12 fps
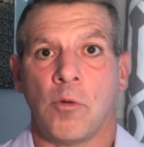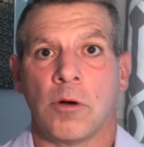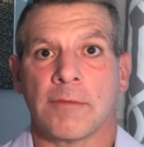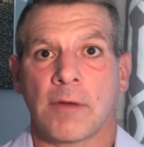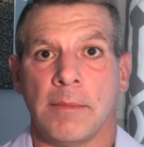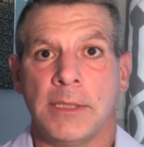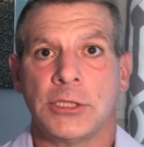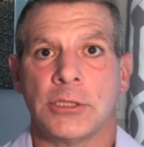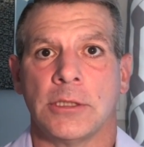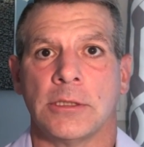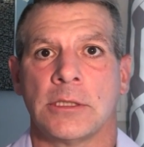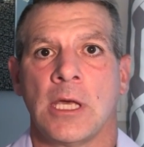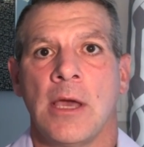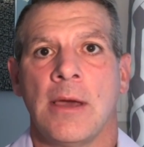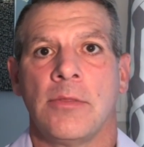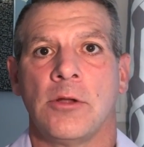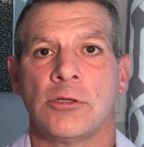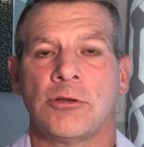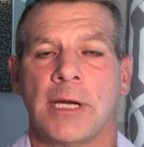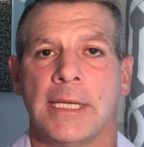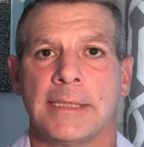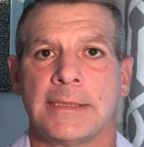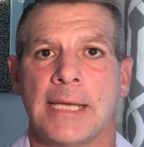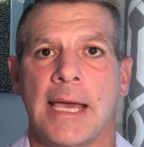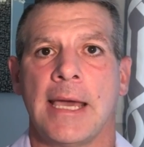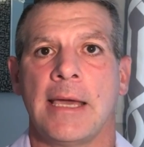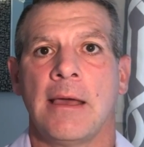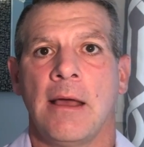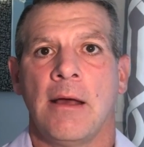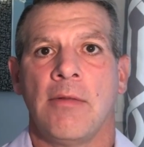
Board of Commissioners, they're trying to say